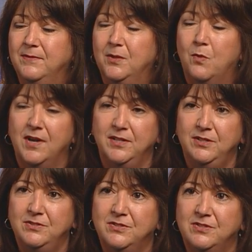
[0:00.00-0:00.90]
the Water
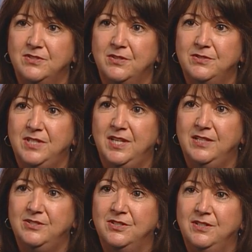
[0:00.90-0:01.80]
Users
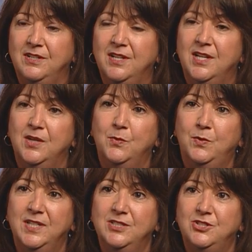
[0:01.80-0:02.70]
Association,
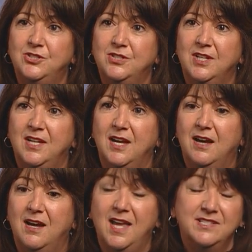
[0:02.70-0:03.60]
which
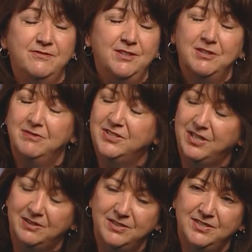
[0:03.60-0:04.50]
has a very rich
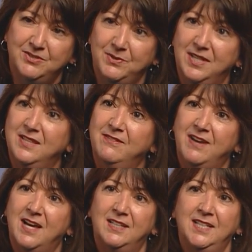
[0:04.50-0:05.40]
heritage within the
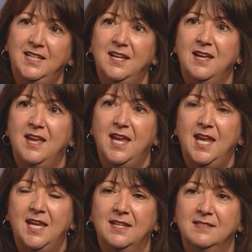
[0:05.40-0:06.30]
valley.
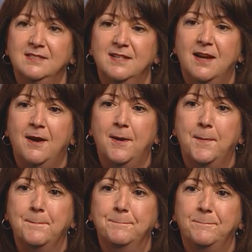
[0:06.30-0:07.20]
And
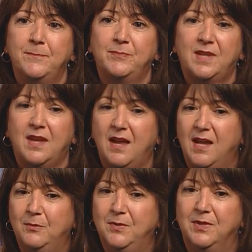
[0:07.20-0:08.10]

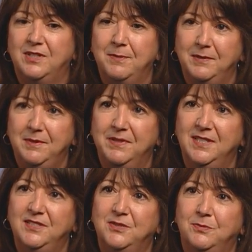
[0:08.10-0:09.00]
I would welcome
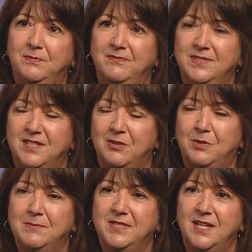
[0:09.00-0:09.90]
anybody to visit our
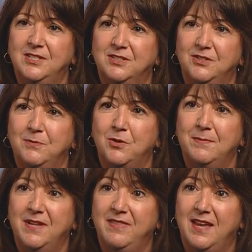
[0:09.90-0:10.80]
website to learn more
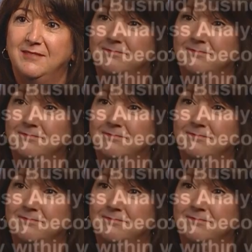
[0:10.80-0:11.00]
about that.